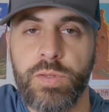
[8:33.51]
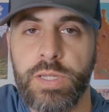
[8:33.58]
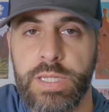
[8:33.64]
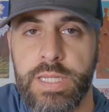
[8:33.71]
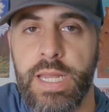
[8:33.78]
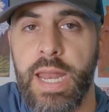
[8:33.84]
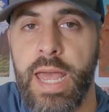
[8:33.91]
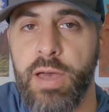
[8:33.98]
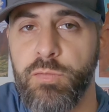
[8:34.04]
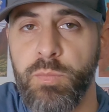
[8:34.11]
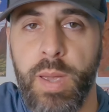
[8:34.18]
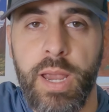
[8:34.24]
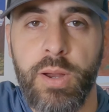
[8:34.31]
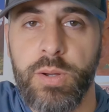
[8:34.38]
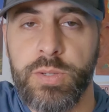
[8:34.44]
you did have
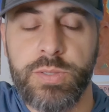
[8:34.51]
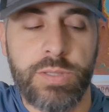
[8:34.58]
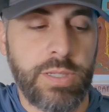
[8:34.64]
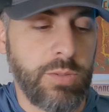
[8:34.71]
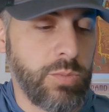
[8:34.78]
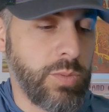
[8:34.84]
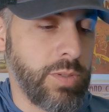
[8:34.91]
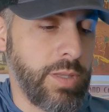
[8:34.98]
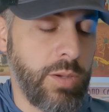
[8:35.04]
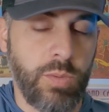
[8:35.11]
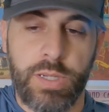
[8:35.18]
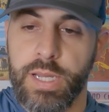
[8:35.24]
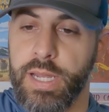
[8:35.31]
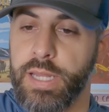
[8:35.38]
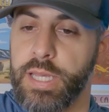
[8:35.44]
bears and they
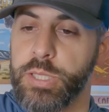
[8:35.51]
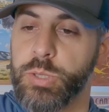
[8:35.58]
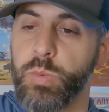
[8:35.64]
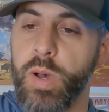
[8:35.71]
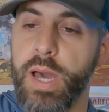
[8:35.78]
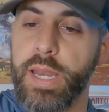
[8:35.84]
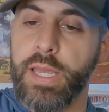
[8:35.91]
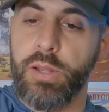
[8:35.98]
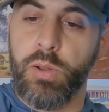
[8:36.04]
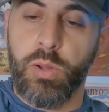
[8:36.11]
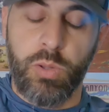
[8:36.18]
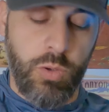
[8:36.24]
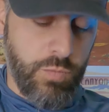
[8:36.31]
were kind of like swatting it all